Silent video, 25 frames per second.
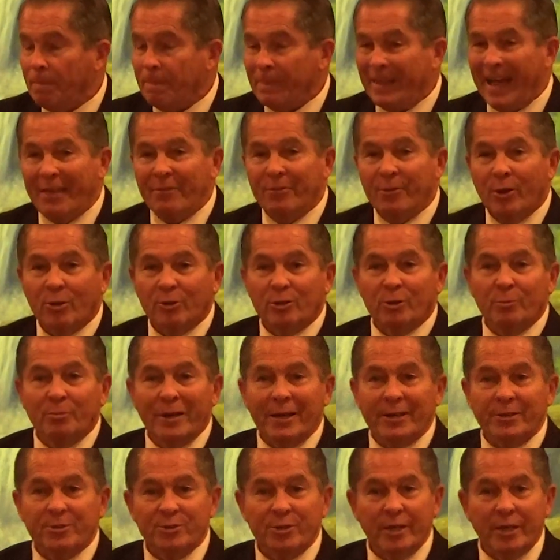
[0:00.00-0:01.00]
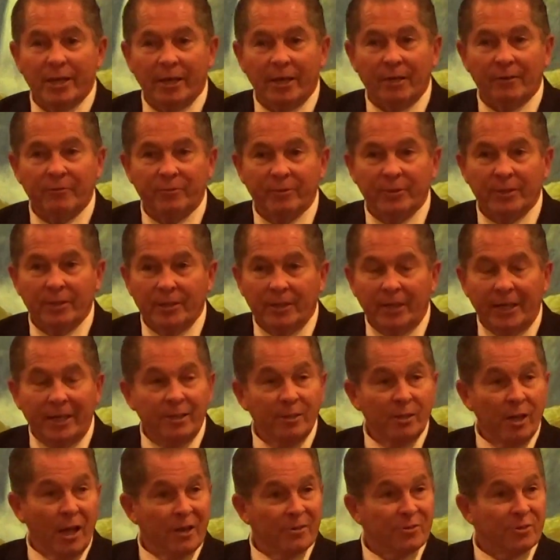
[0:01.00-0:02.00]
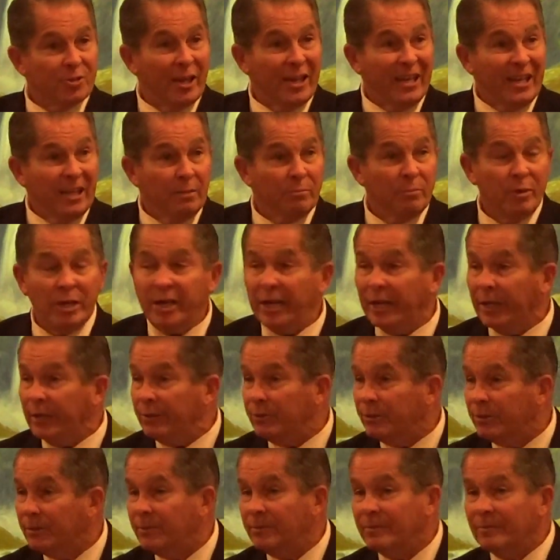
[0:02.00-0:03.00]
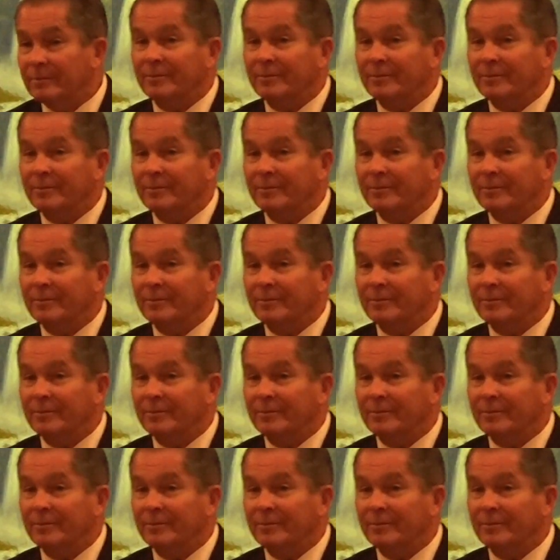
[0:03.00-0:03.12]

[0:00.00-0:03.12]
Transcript: And I thought to myself, he's not saying much.